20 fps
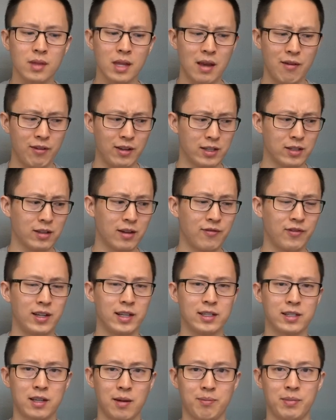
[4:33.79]
if it's
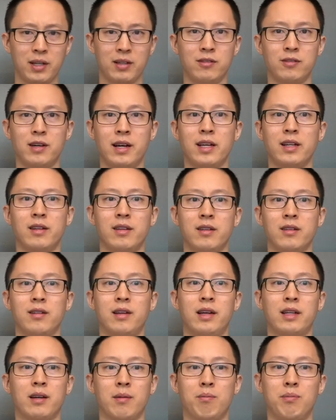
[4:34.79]
lifting something light
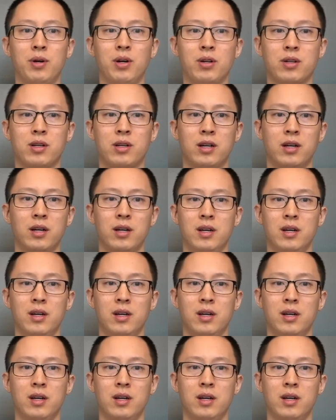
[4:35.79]
like a book,